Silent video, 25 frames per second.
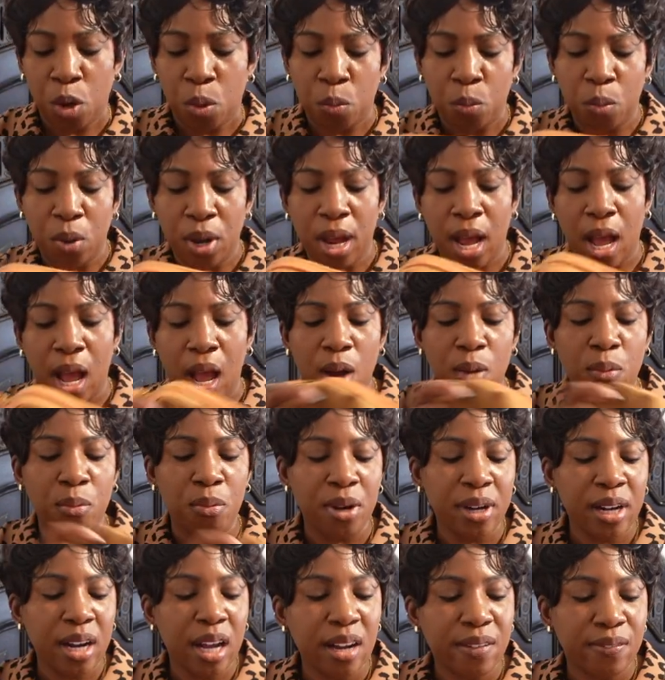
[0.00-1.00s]
What I
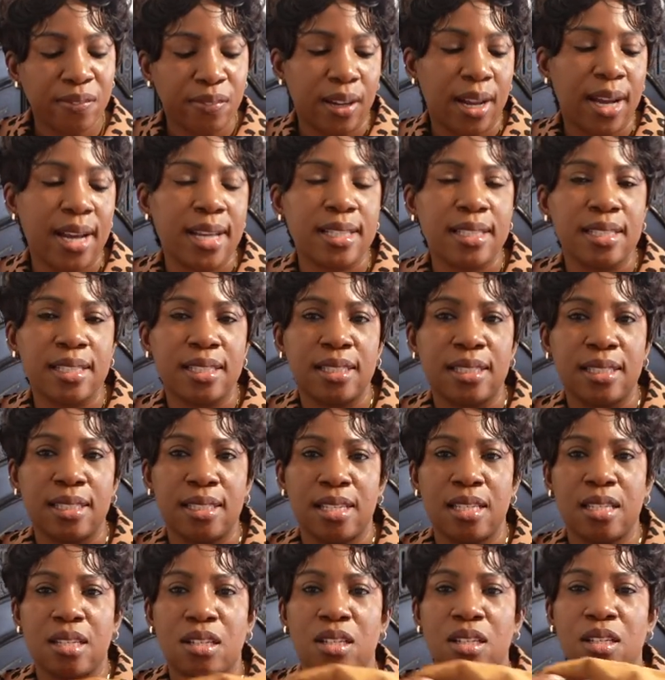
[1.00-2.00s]
would have liked to
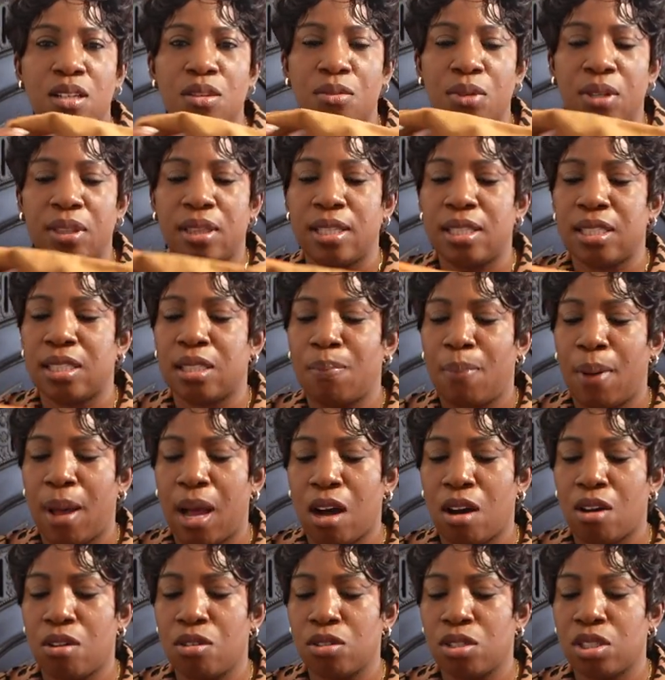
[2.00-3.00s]
see with this
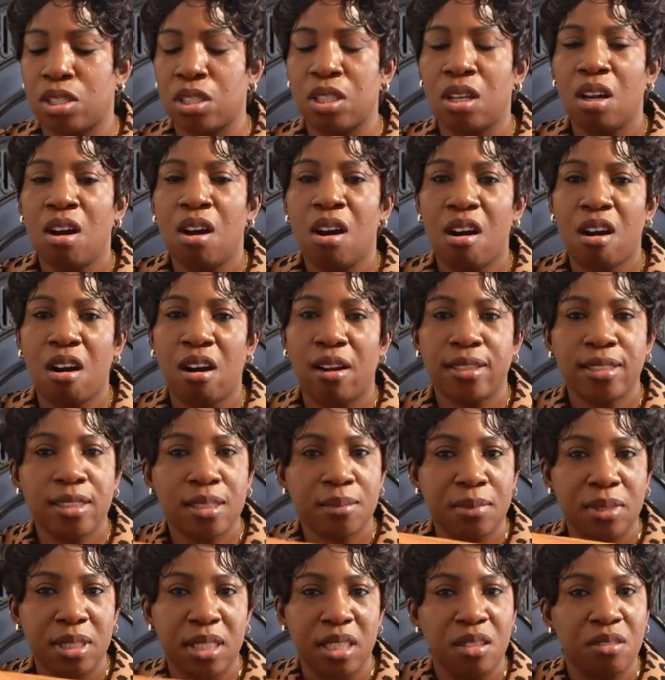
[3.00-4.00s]
pouch are
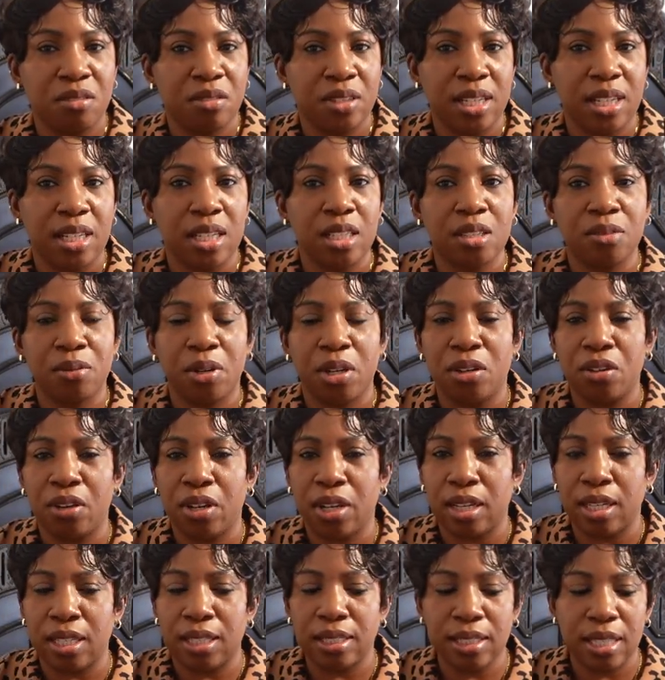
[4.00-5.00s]
some D-rings where you
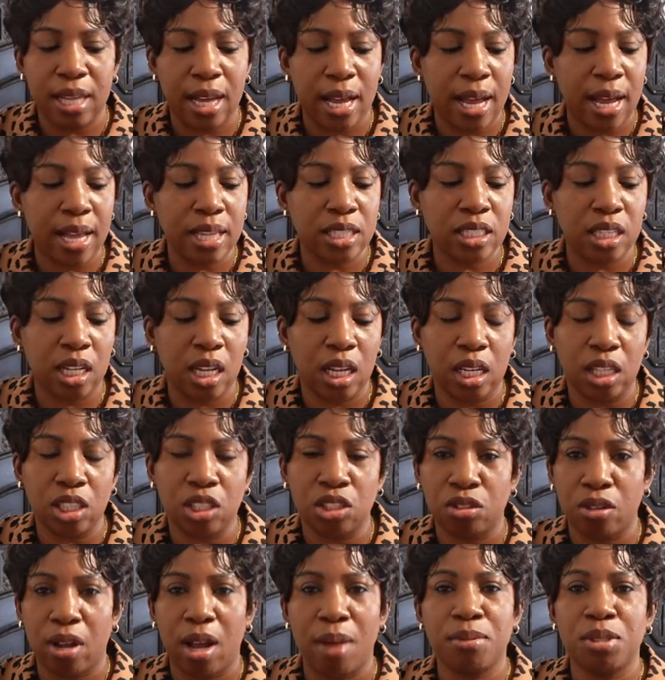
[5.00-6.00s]
can attach a
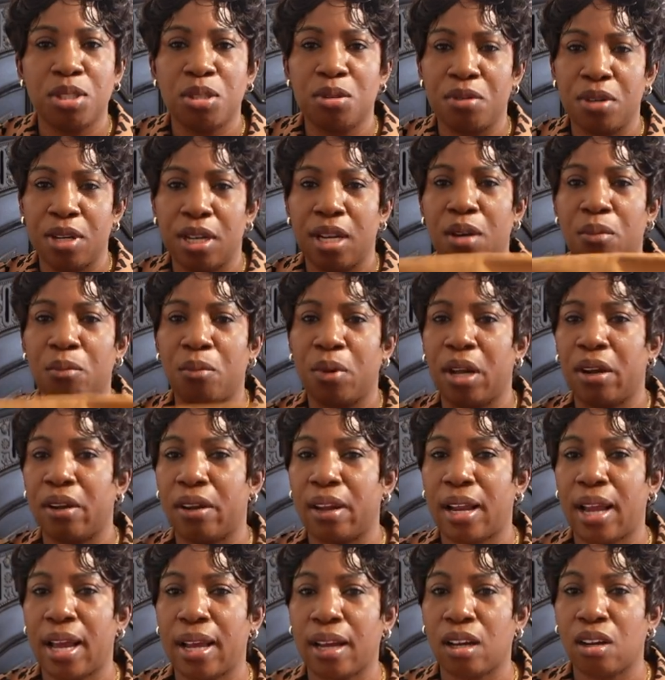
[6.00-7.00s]
strap to it and wear
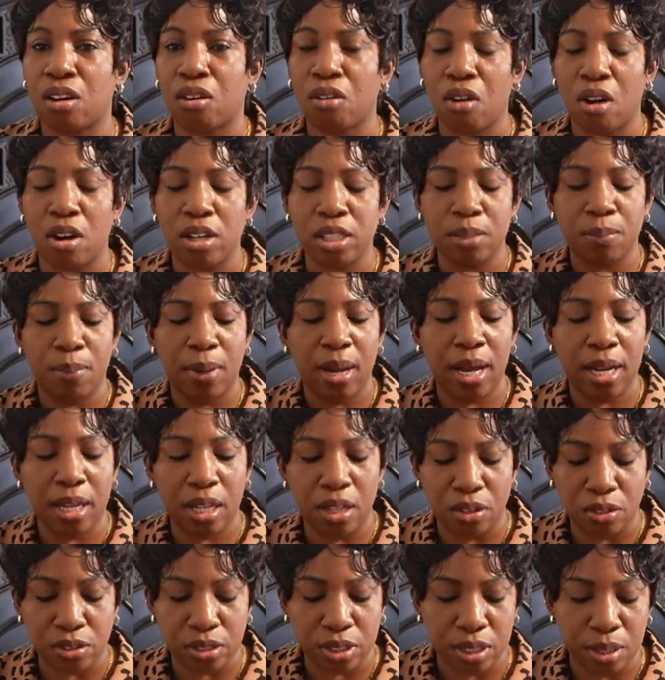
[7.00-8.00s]
it like a crossbody
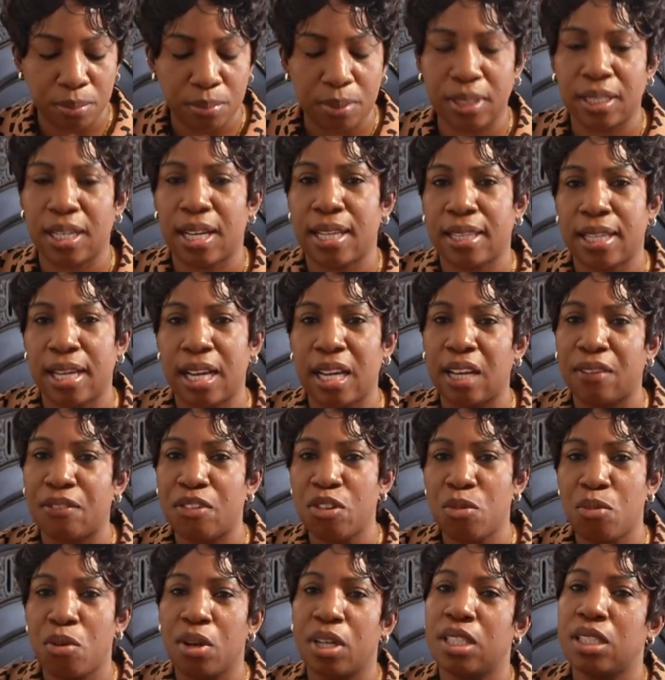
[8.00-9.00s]
or something like that if
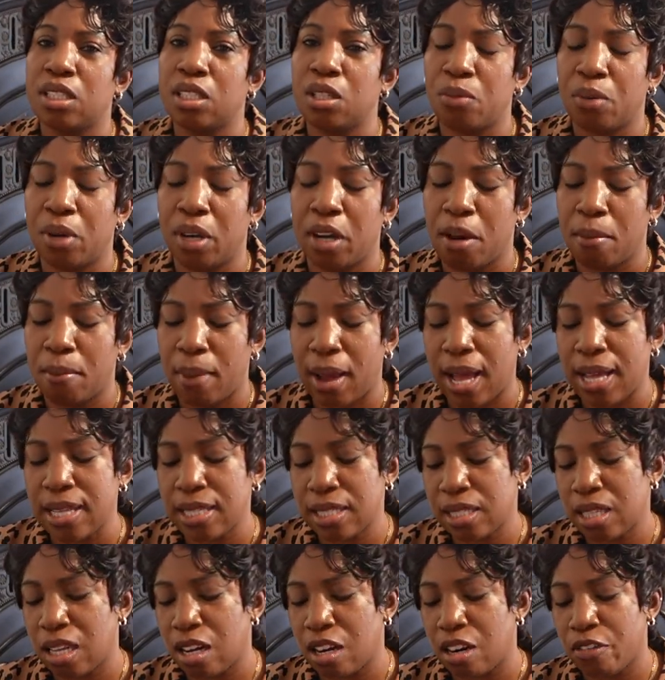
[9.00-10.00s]
you wanted to wear it by
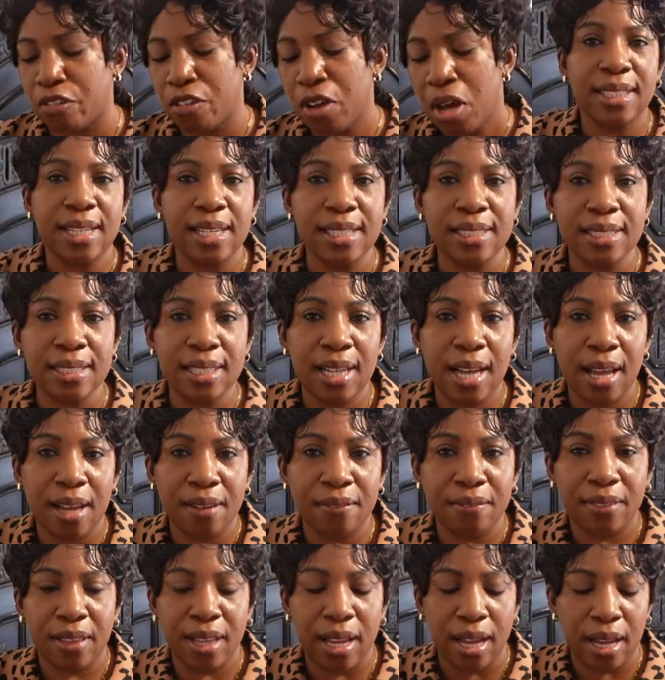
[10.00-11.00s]
itself. Doesn't
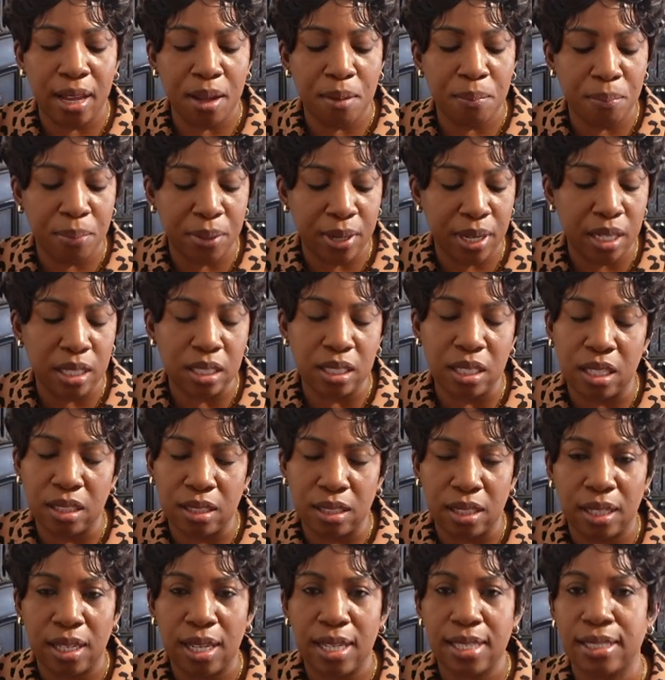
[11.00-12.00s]
have that, but
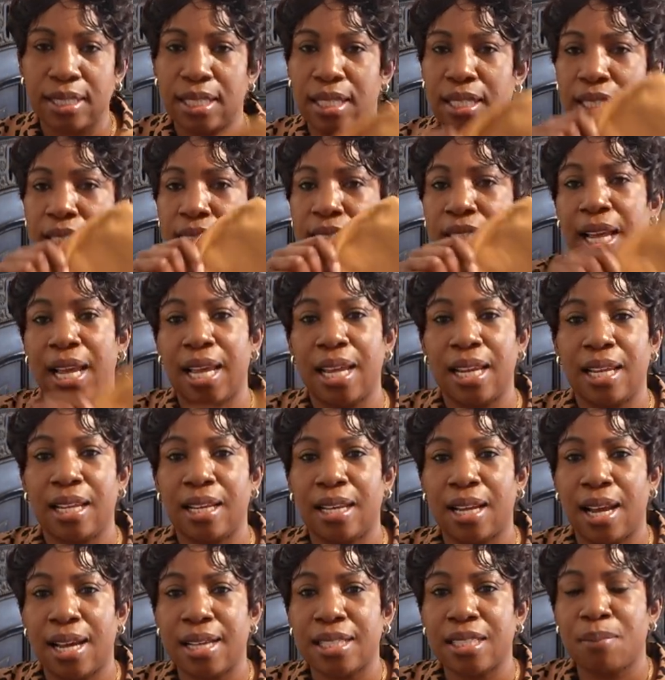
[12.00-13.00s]
nonetheless it is a
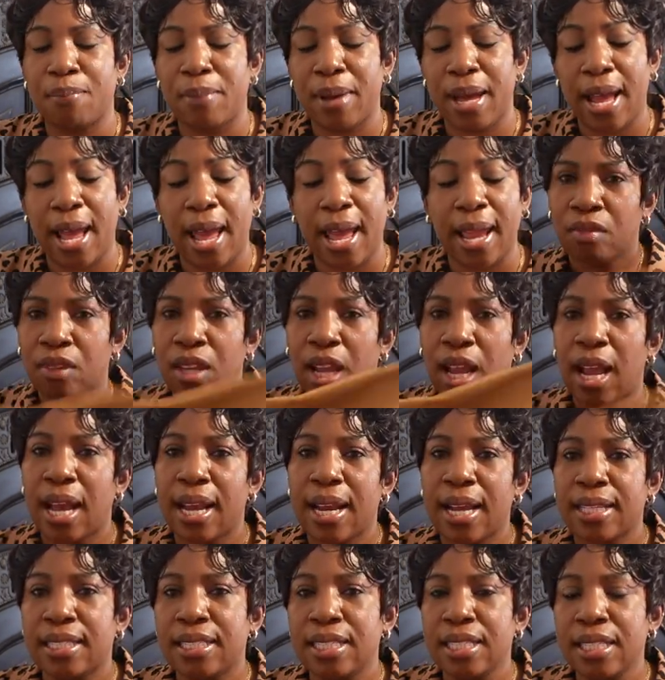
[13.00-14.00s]
nice bag. And
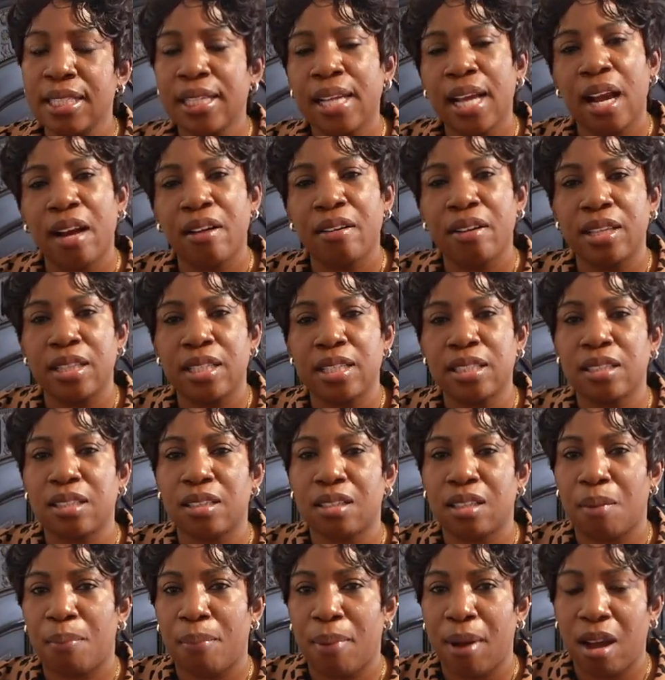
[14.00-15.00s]
I did carry this
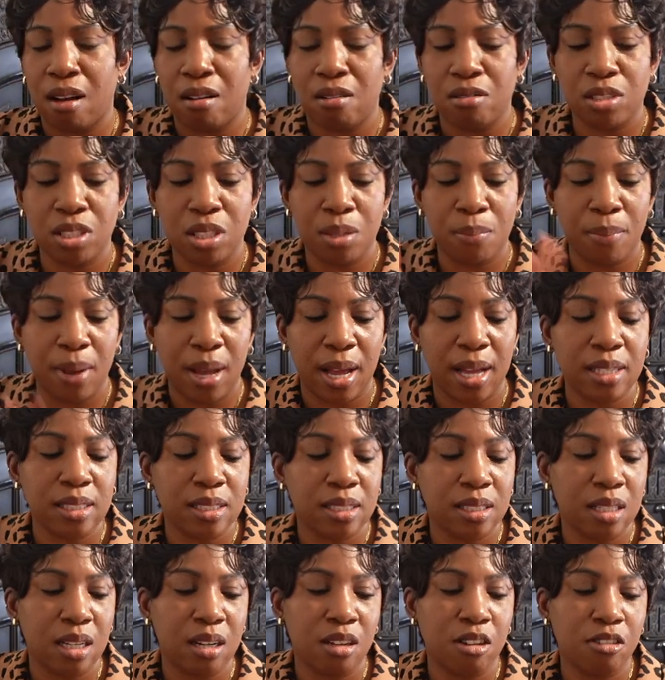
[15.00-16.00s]
little pouch by
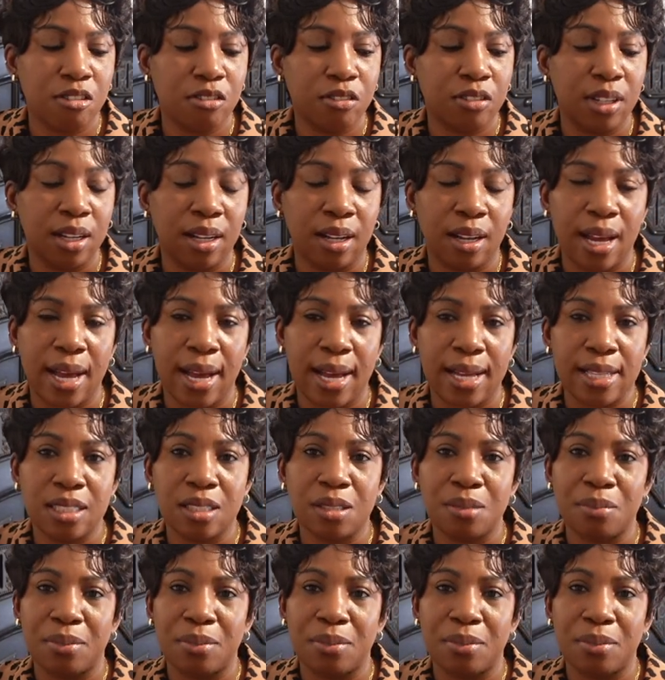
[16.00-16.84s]
itself last